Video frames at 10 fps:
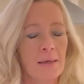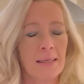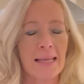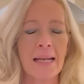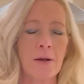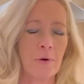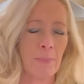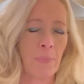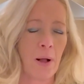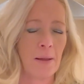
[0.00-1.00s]
Get a
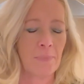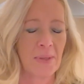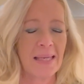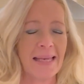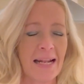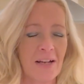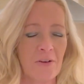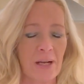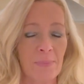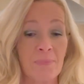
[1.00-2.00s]
grip, Paul. Get a
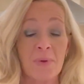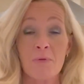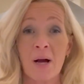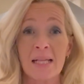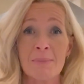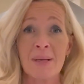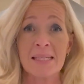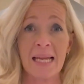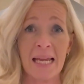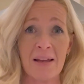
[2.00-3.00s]
grip. Right, it's
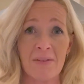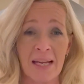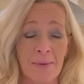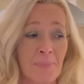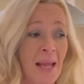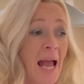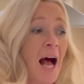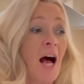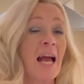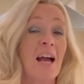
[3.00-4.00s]
Monday evening.
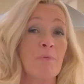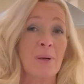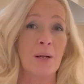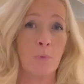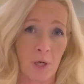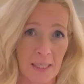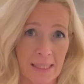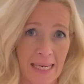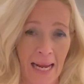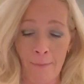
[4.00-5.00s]
I have been at work
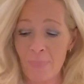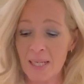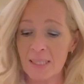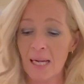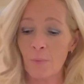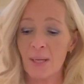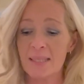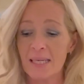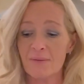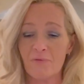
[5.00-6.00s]
today. Monday,
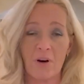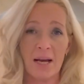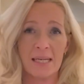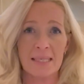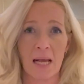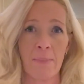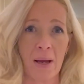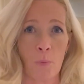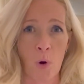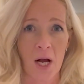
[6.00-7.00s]
Wednesdays and Fridays are my
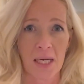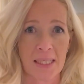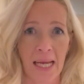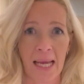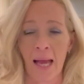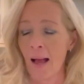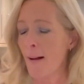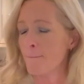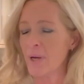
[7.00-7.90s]
work day, but